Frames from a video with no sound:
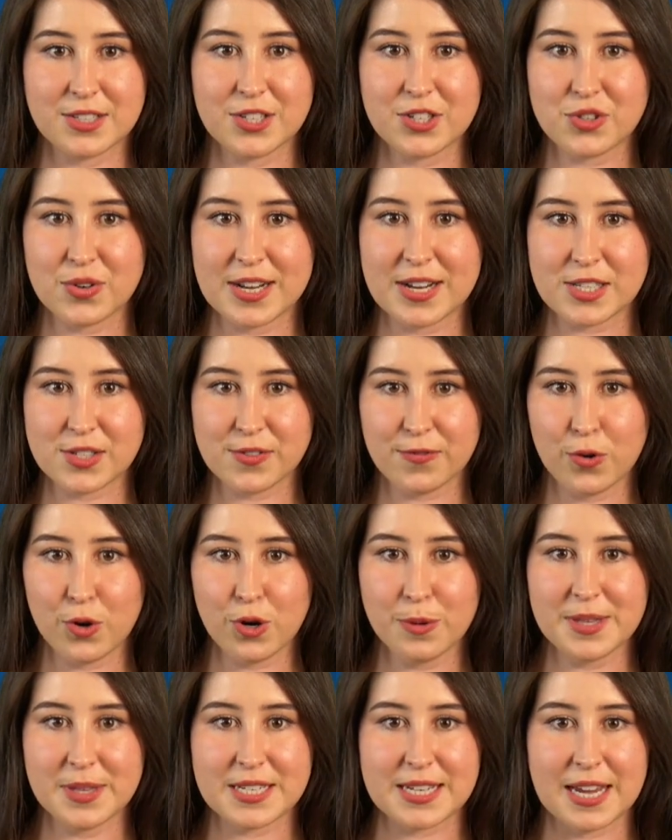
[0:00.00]
to
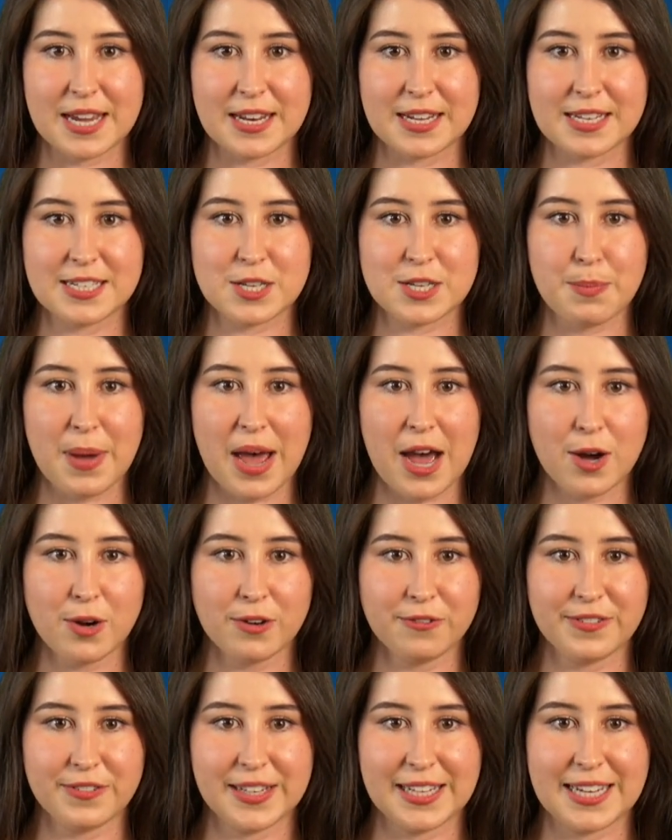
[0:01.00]
transform the data into
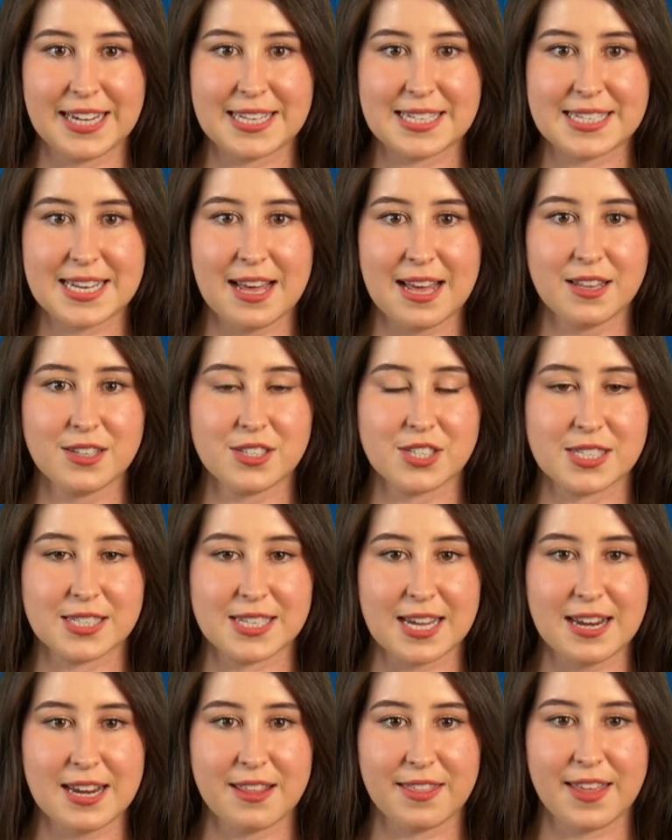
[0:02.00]
powerfully intelligent
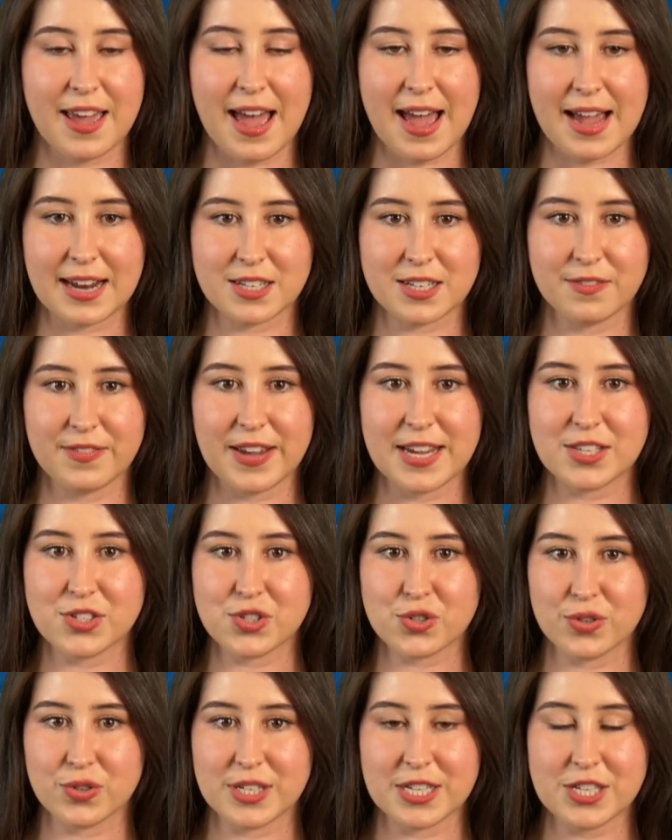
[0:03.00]
data that
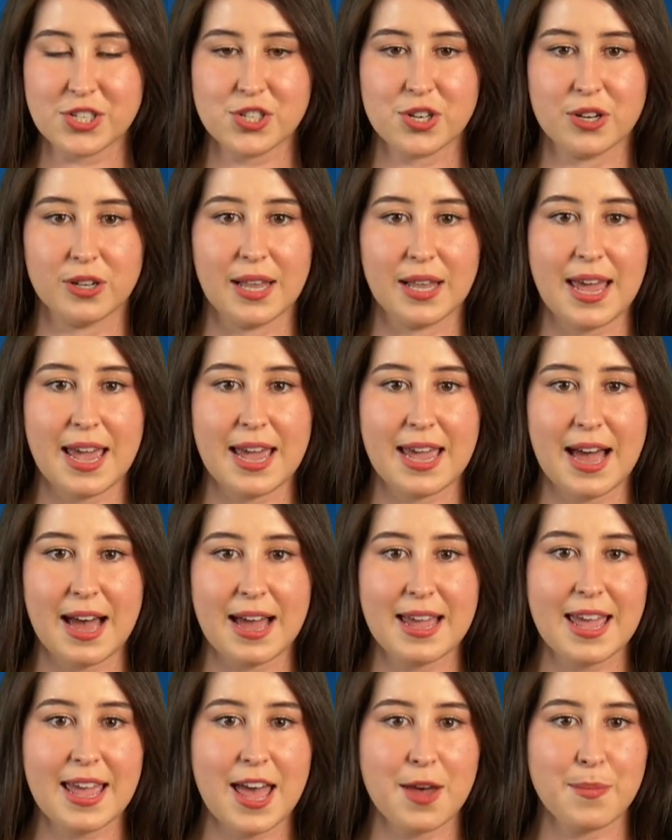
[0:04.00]
activates traditional
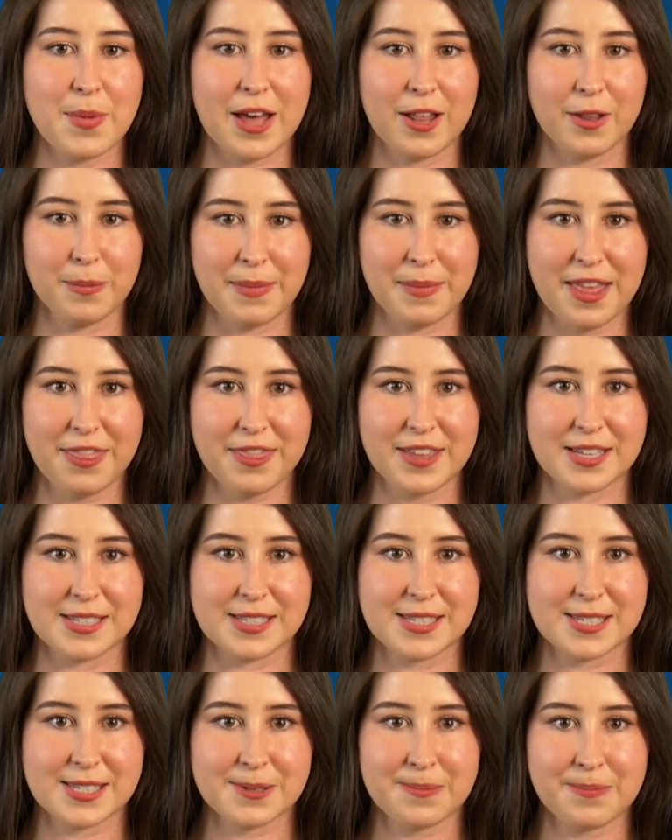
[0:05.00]
AI ML
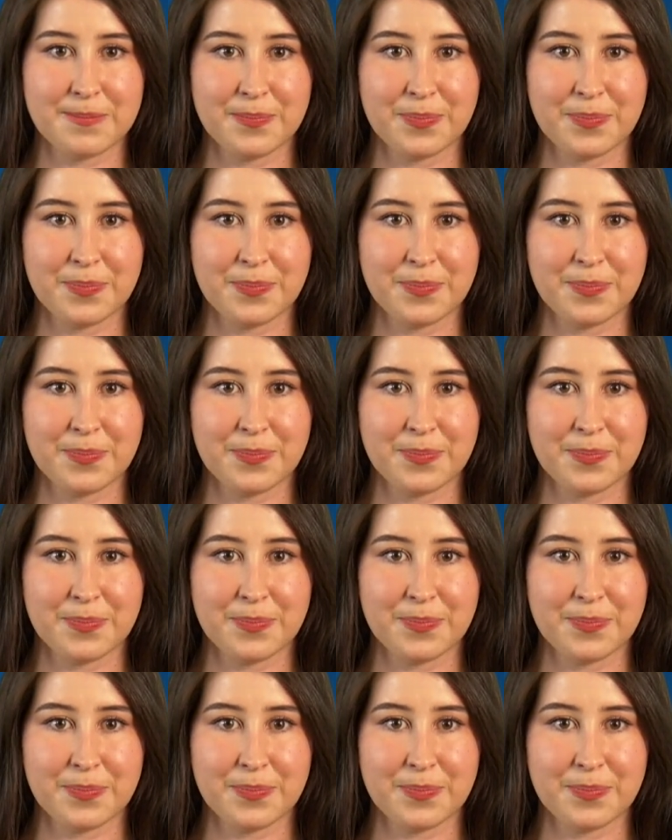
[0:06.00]
methods.